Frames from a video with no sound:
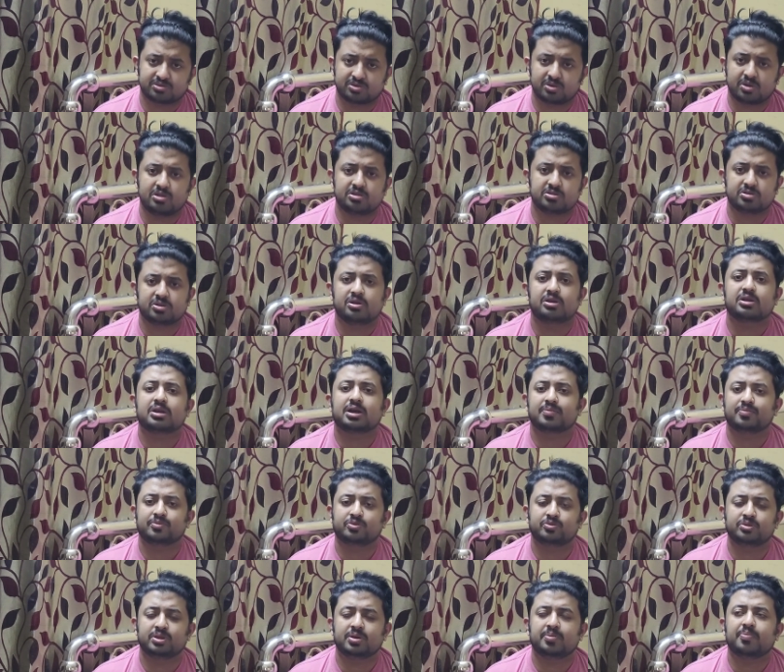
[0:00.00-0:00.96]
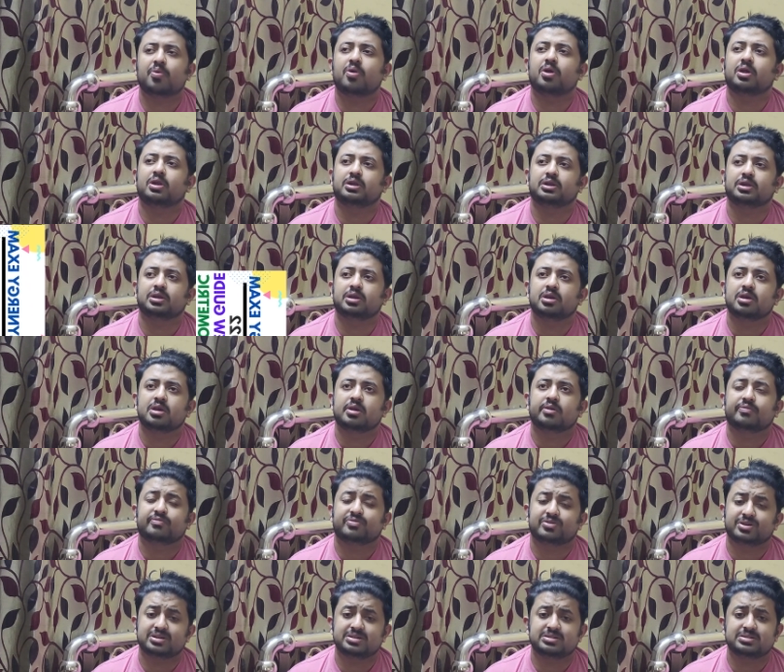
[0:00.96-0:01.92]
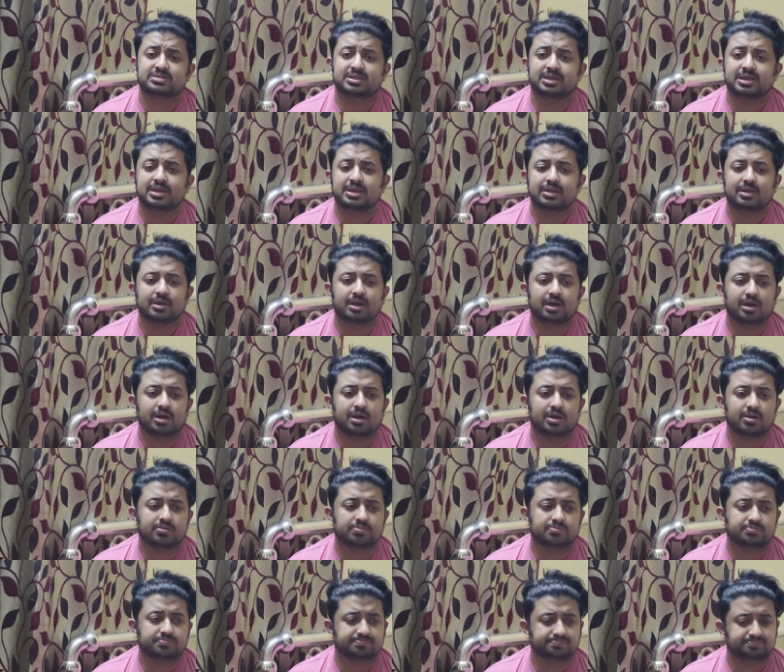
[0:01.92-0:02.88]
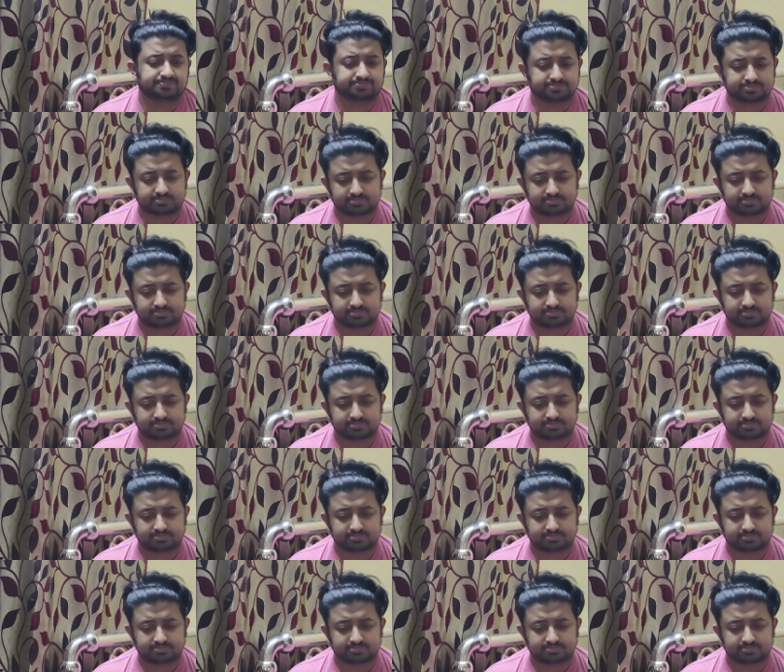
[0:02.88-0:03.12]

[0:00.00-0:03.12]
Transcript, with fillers: will slowly come to the point. First thing, I